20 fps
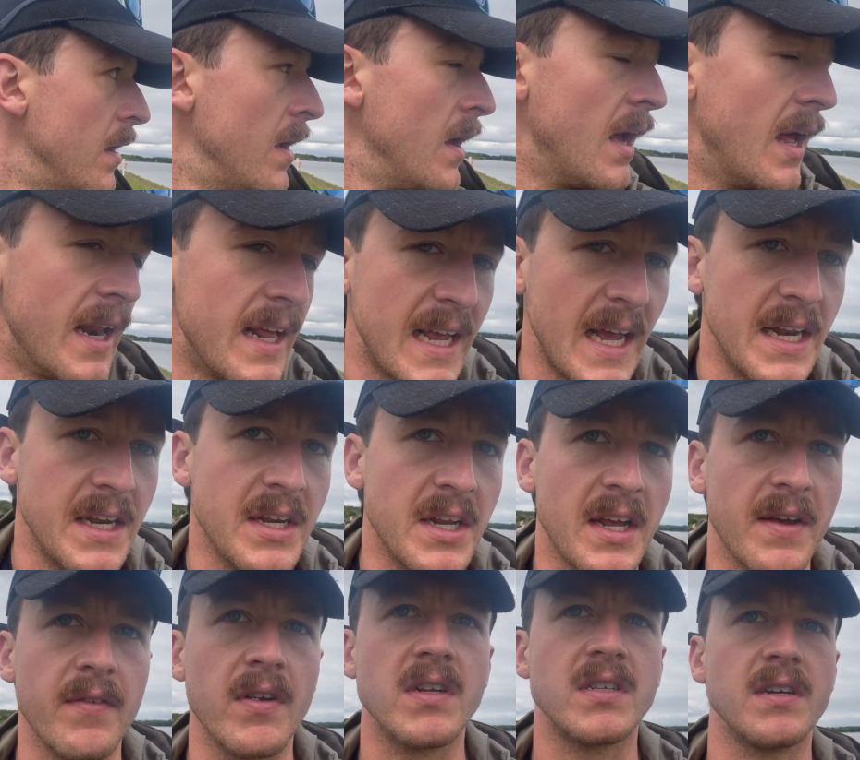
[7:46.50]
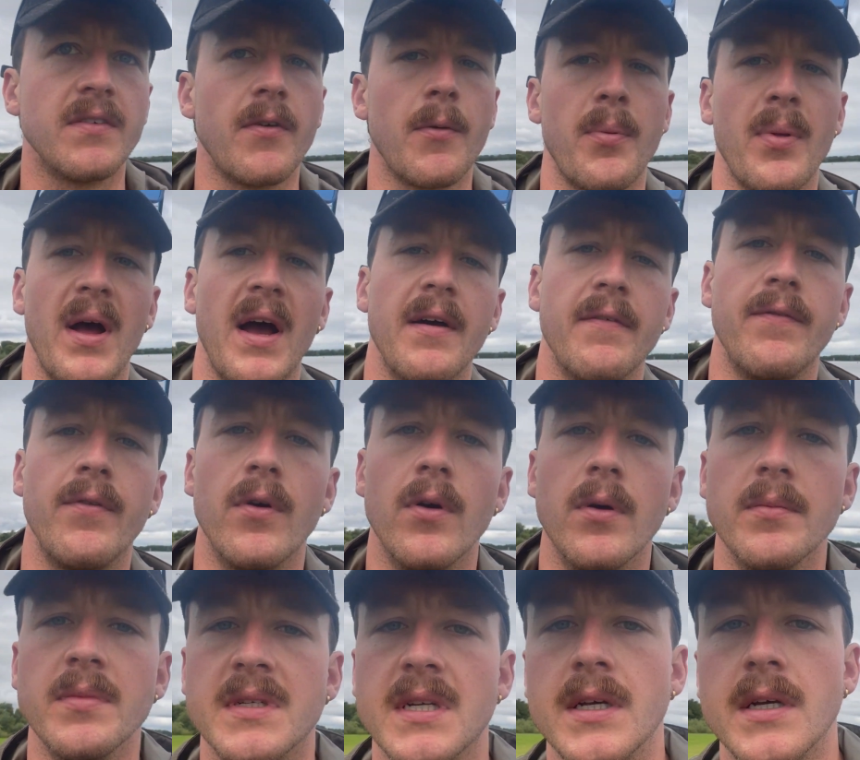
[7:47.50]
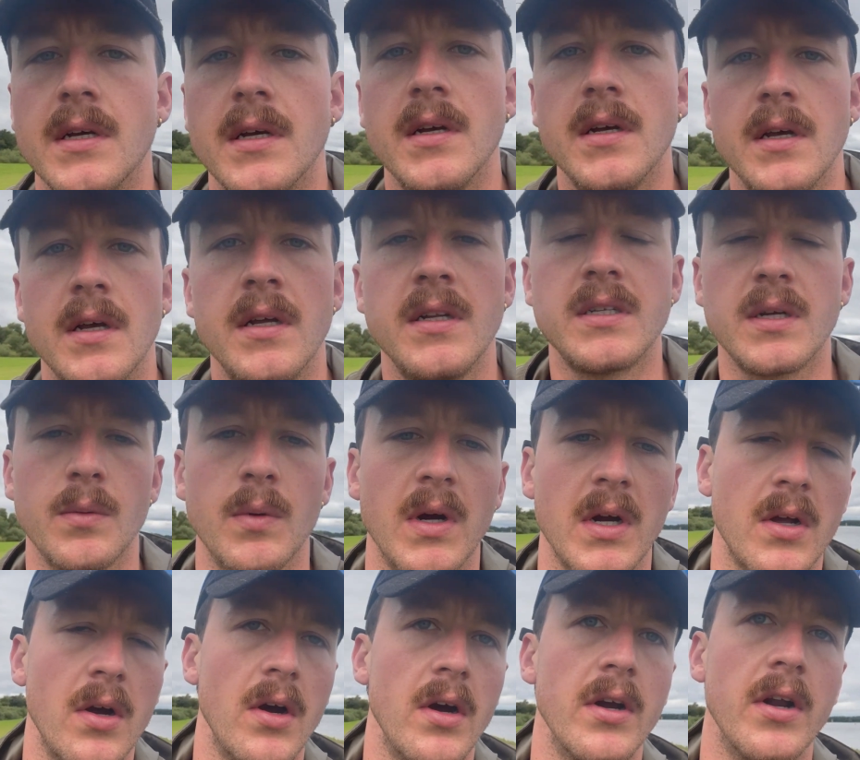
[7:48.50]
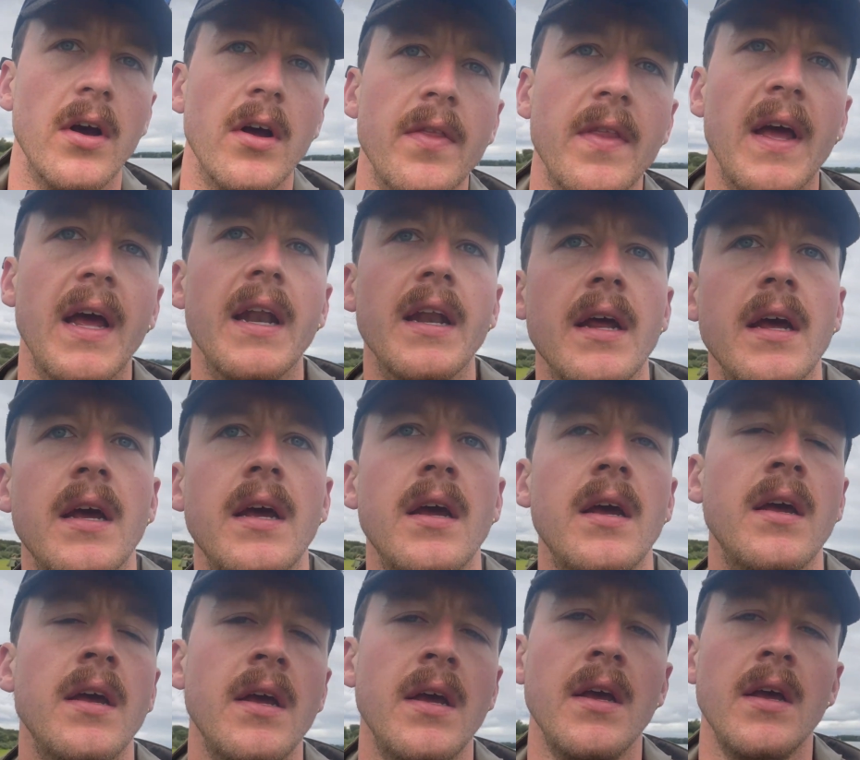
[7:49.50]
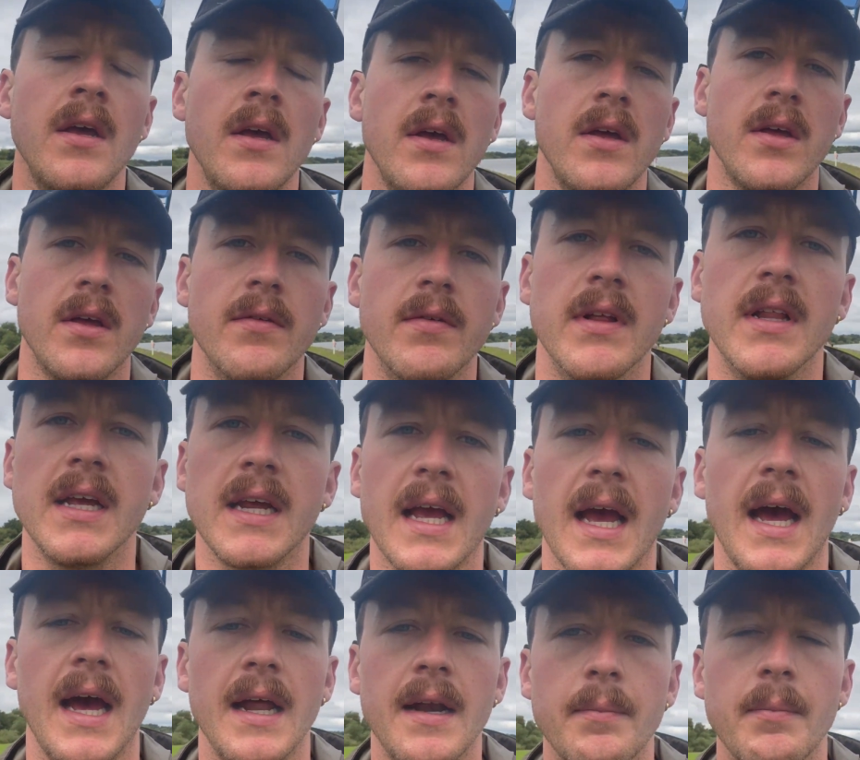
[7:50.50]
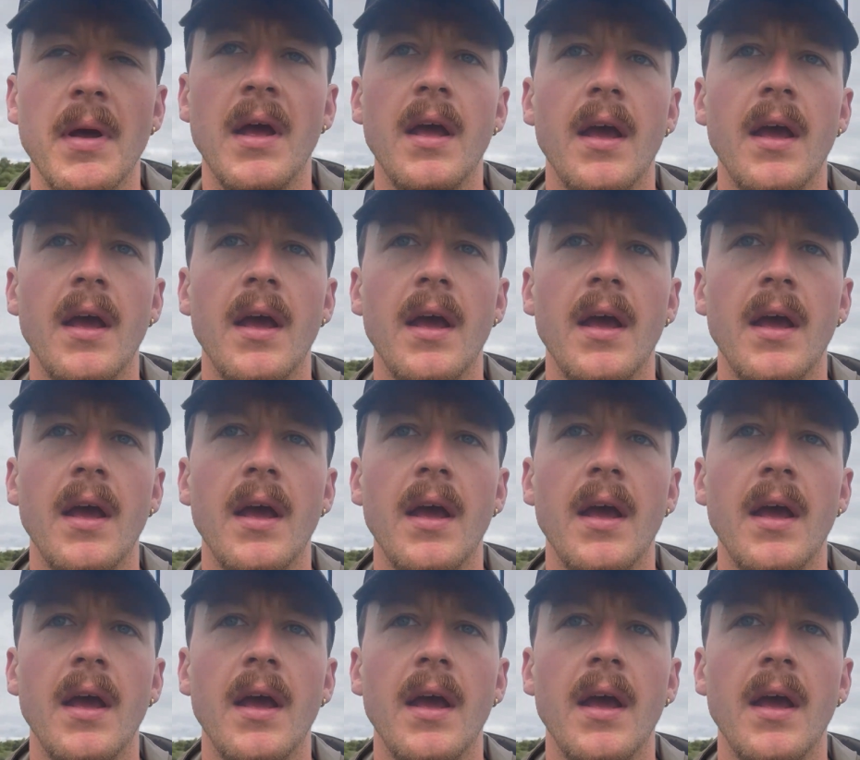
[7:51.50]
And again, you give yourself a platform to work hard on, then you really can